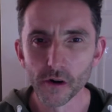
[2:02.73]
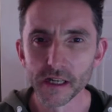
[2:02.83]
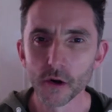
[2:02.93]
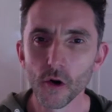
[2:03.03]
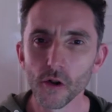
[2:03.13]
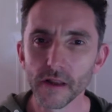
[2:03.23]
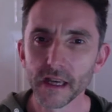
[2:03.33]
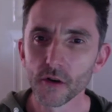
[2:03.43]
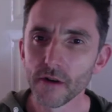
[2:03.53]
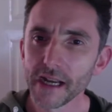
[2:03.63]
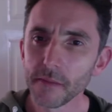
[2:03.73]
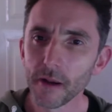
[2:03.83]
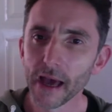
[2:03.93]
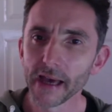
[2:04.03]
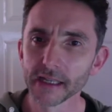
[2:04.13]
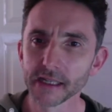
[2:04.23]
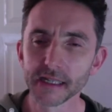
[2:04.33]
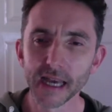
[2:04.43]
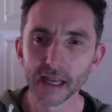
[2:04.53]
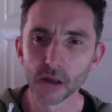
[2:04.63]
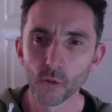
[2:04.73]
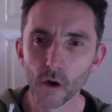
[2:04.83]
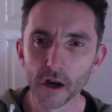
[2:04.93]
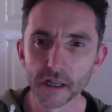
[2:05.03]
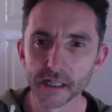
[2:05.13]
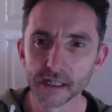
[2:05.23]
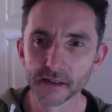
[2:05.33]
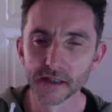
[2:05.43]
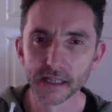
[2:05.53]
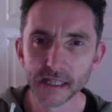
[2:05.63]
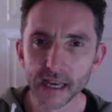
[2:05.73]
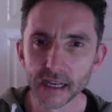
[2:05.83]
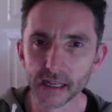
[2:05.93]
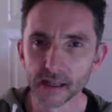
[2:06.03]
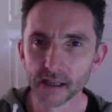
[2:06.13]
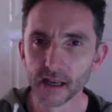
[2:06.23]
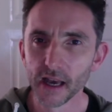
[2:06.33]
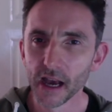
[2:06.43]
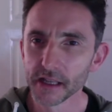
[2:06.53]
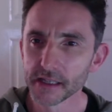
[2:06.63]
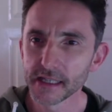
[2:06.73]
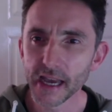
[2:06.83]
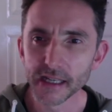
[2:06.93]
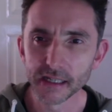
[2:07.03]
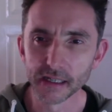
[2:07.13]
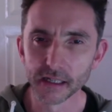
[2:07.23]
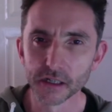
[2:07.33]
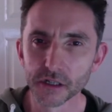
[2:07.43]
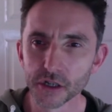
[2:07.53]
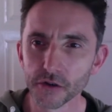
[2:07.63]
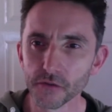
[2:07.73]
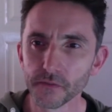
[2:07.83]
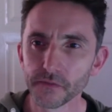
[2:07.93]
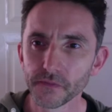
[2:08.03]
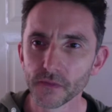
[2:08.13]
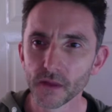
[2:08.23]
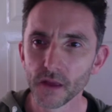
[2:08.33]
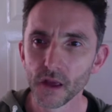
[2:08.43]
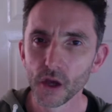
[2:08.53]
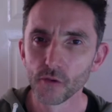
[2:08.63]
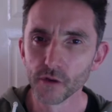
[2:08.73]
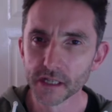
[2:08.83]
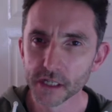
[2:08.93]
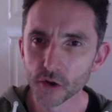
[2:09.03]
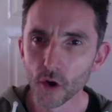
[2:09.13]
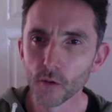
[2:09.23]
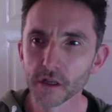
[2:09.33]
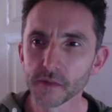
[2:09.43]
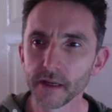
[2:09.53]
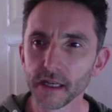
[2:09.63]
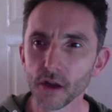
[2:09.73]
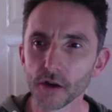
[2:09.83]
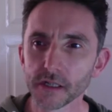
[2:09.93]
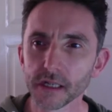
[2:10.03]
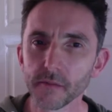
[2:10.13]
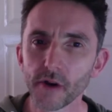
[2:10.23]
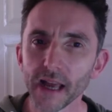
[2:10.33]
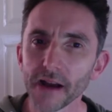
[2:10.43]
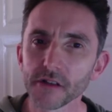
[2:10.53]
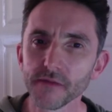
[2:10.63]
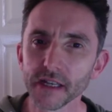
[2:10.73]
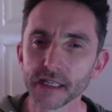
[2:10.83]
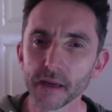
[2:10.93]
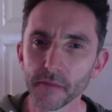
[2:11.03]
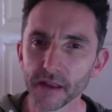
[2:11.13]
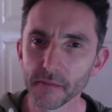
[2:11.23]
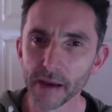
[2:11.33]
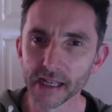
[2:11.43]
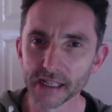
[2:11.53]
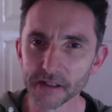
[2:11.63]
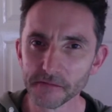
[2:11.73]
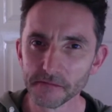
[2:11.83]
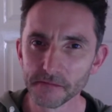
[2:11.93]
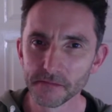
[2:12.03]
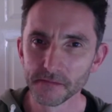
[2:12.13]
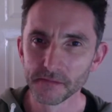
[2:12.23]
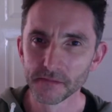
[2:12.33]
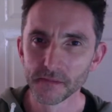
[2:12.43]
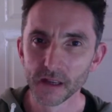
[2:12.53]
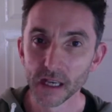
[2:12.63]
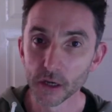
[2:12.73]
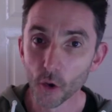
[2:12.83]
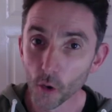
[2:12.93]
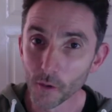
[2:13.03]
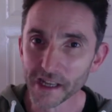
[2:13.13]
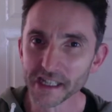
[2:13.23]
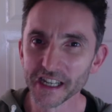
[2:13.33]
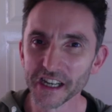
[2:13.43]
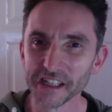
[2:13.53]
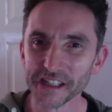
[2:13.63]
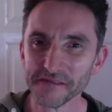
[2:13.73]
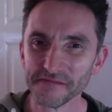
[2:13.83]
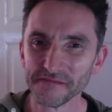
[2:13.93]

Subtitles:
it all. He already planned to take the worst that sin and Satan can do, restore what's been lost, and bring out of it something better. He always does.